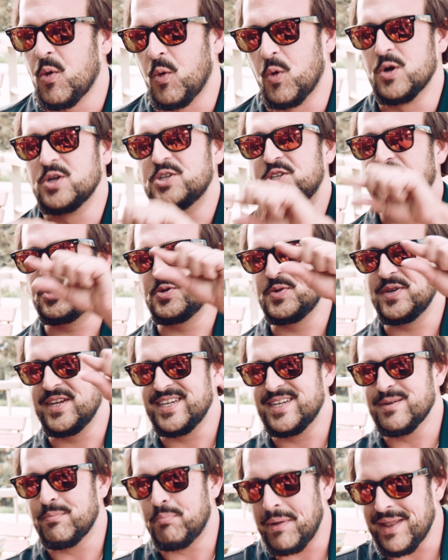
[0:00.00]
Or do you
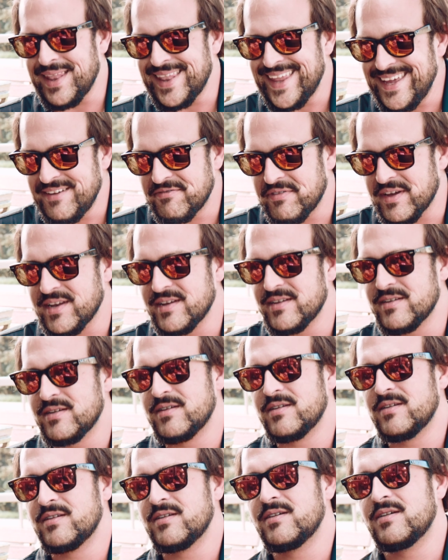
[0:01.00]
need to believe it
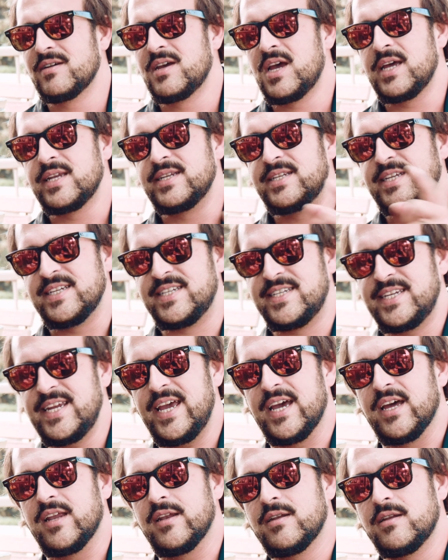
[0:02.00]
to
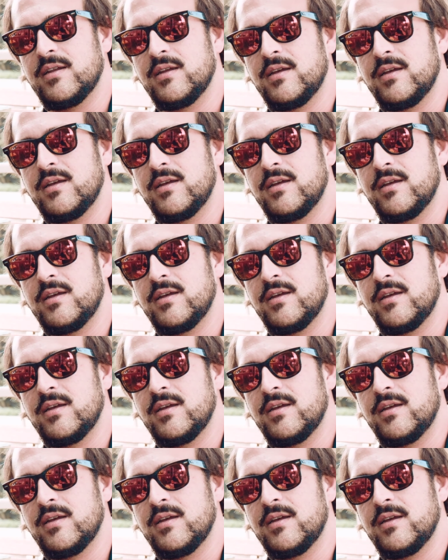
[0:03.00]
see it?